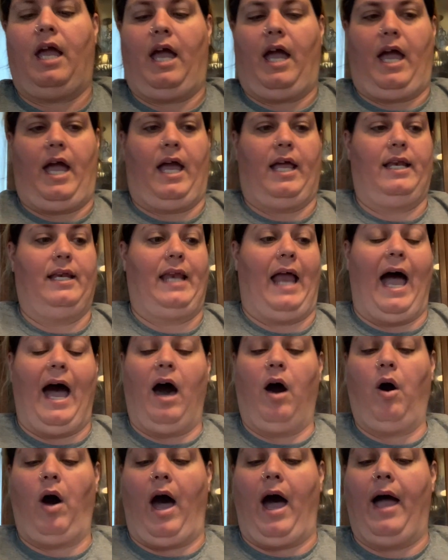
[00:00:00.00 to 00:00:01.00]
And
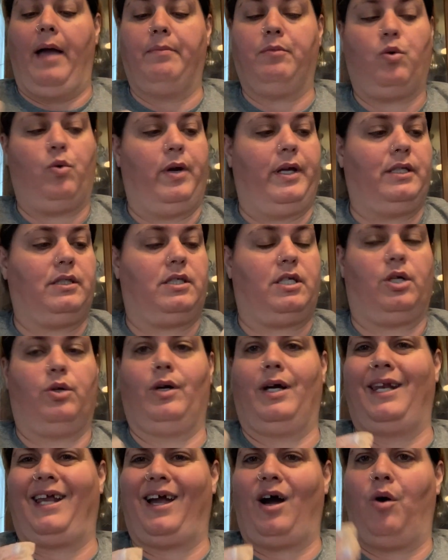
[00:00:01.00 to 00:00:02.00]
now I'm going to,
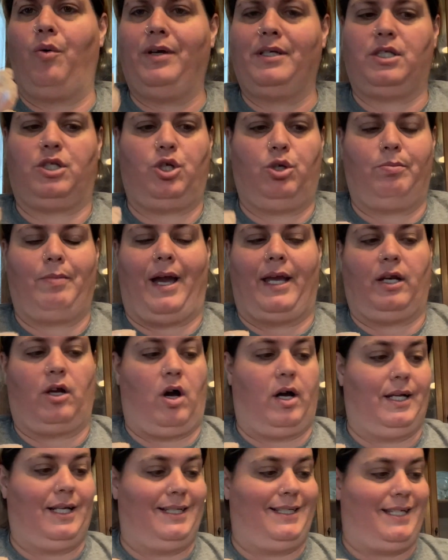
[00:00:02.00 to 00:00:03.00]
and I always do mine
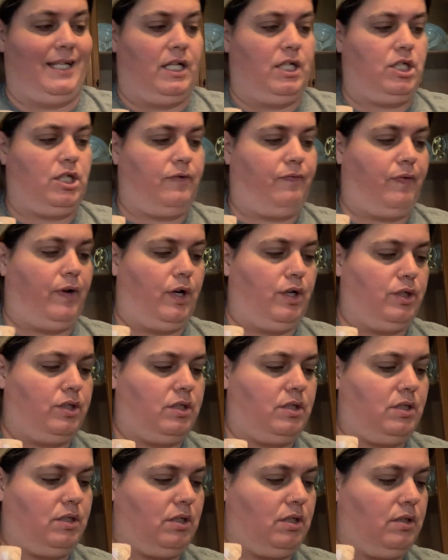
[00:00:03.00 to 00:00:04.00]
on a dish
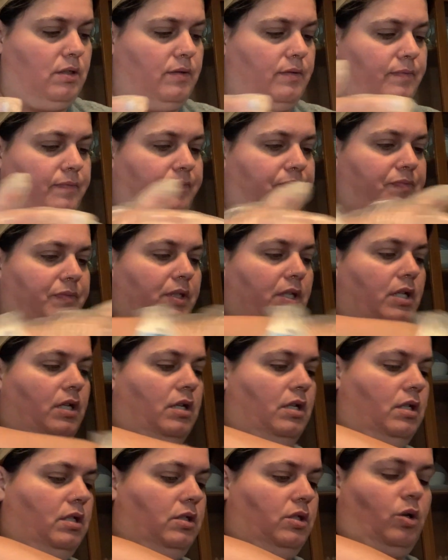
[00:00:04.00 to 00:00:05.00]
first.
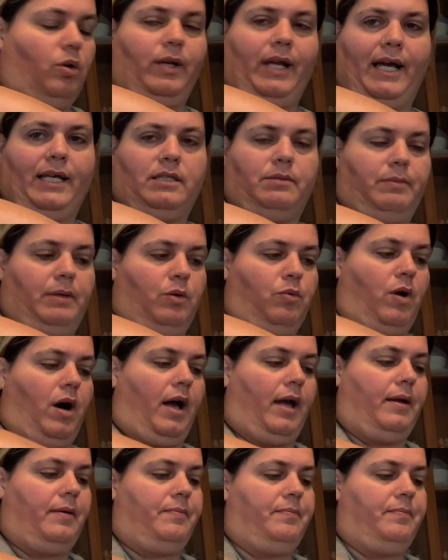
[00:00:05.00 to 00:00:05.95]
Don't ask me why.